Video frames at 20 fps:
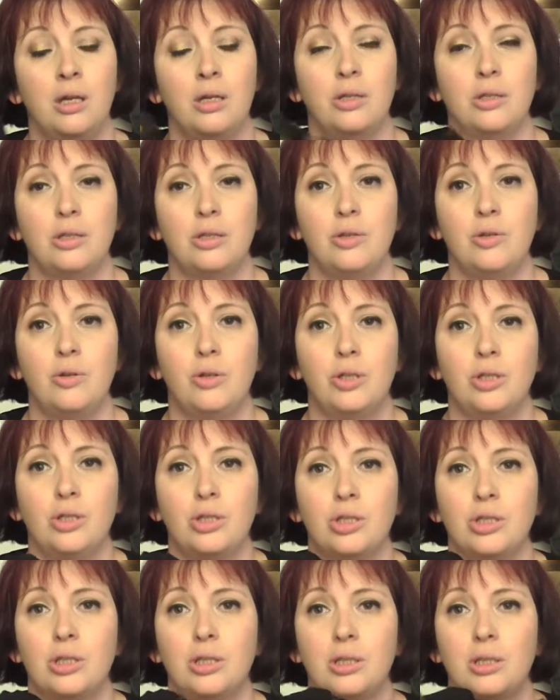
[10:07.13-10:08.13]
So you can
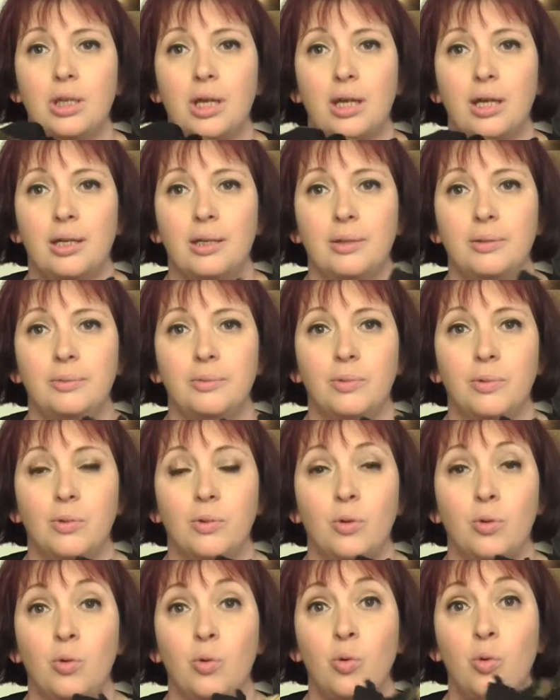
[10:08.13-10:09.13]
just
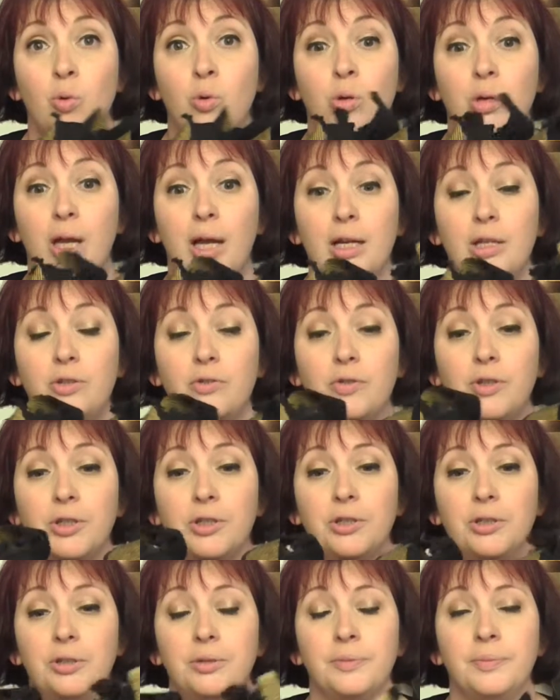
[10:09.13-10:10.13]
Google Asheville.